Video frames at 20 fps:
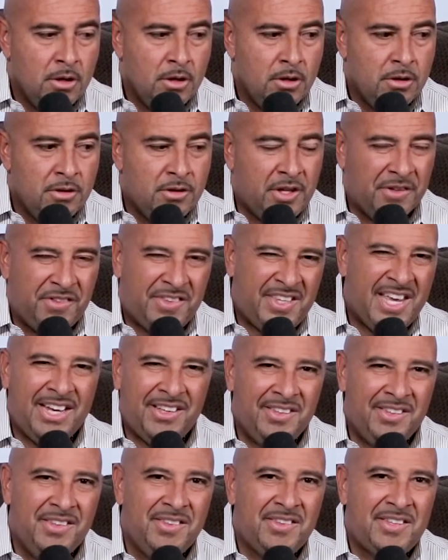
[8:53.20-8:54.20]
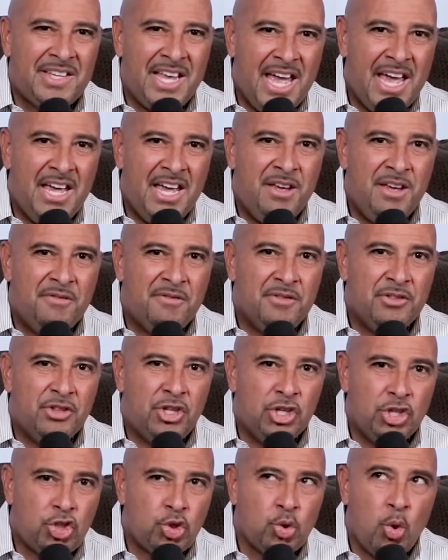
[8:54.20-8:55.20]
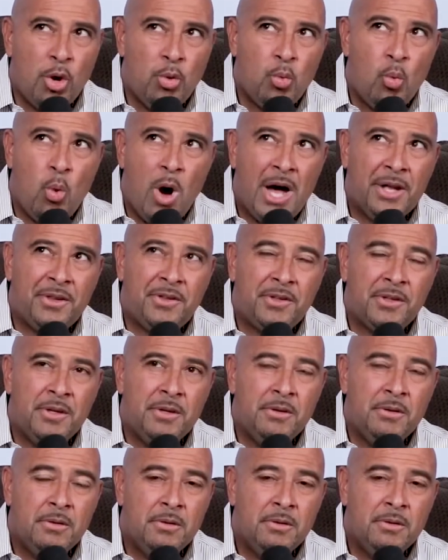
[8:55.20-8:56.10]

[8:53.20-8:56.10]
The Texans gave Deshaun Watson